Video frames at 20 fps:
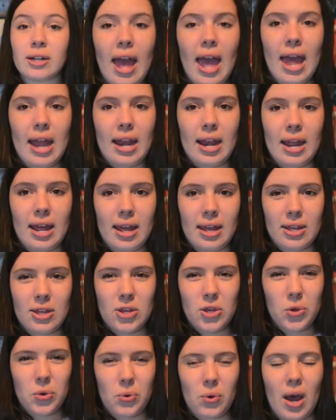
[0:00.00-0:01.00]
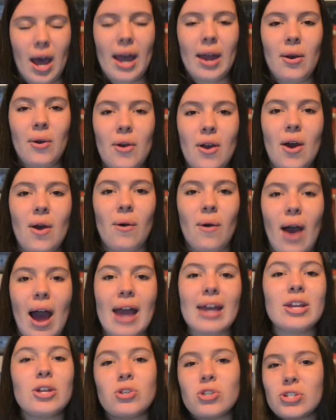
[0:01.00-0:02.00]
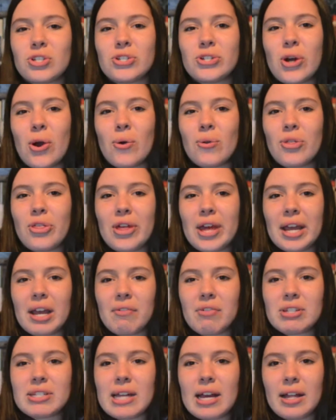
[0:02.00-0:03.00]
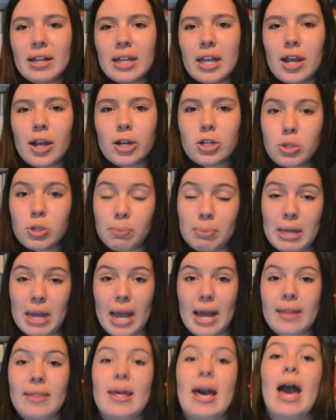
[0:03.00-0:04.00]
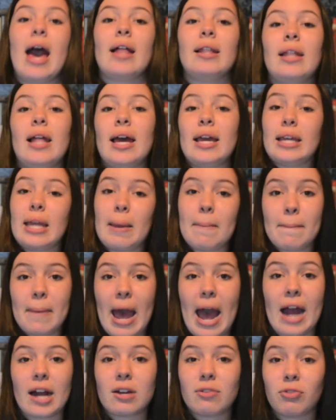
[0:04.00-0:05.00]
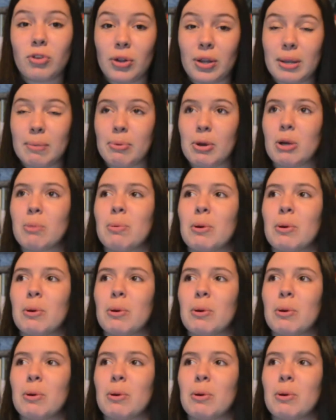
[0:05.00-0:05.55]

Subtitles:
And I don't know, you just don't think of a silent character being that, like, impactful in the book,